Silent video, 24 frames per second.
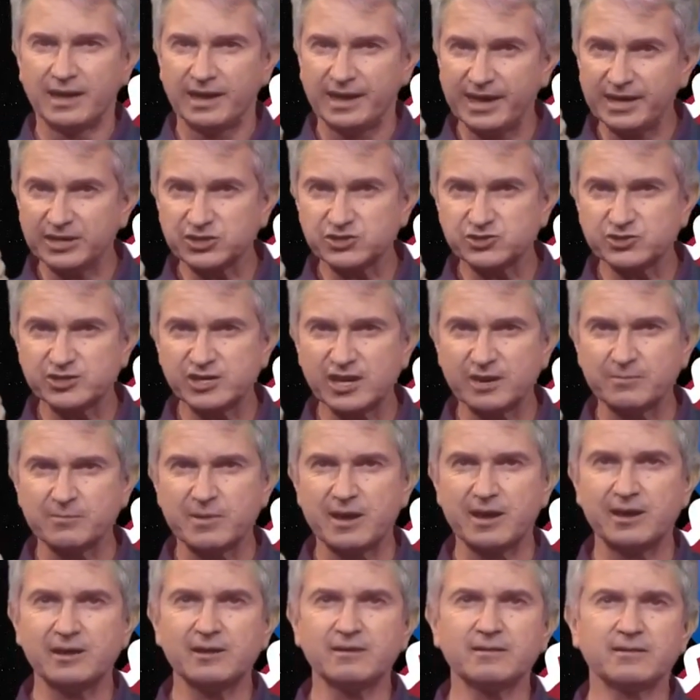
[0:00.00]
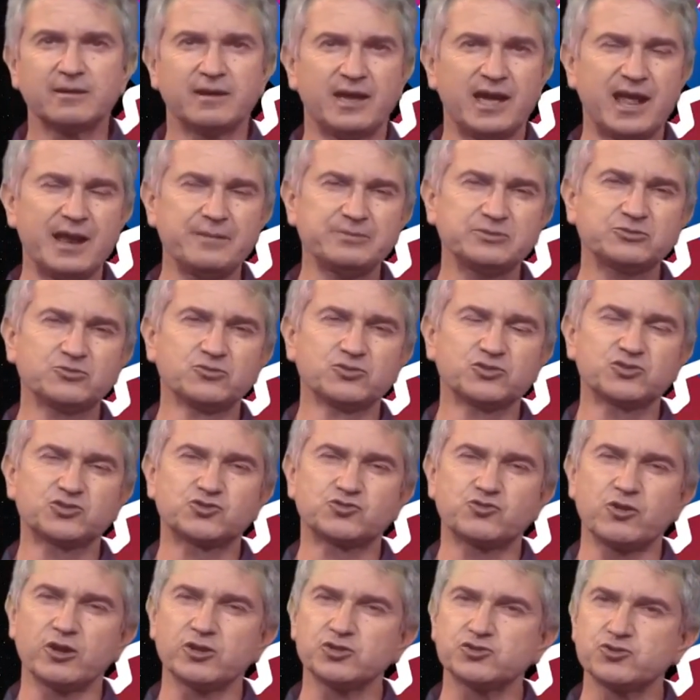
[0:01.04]
H T M L helps to
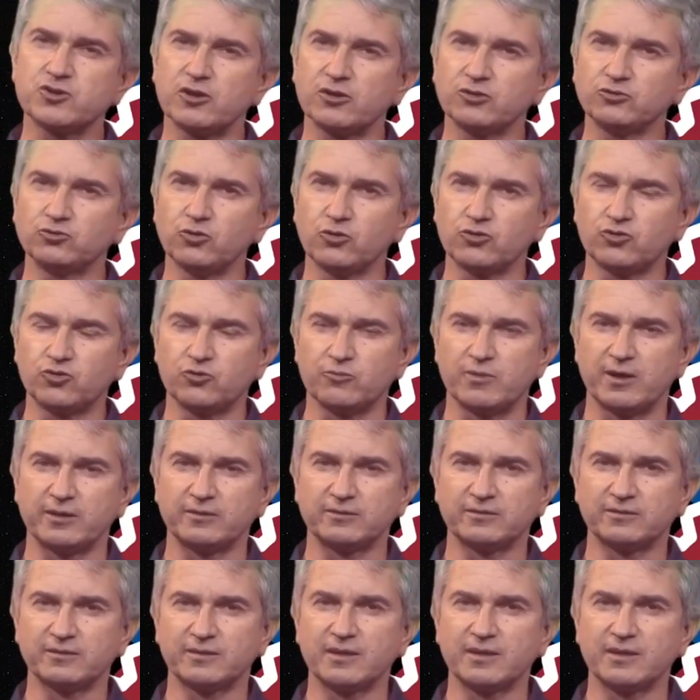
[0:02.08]
structure a document,